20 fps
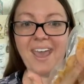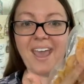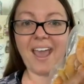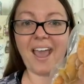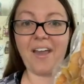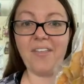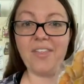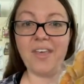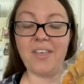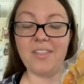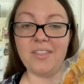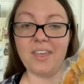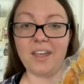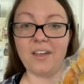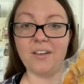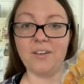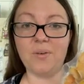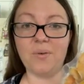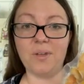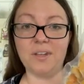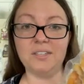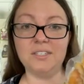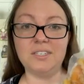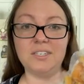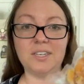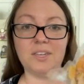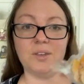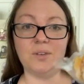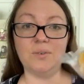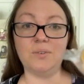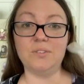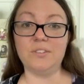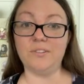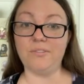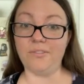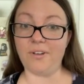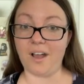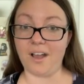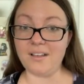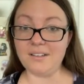And then they're going to
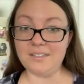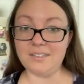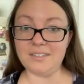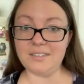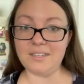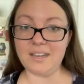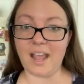defrost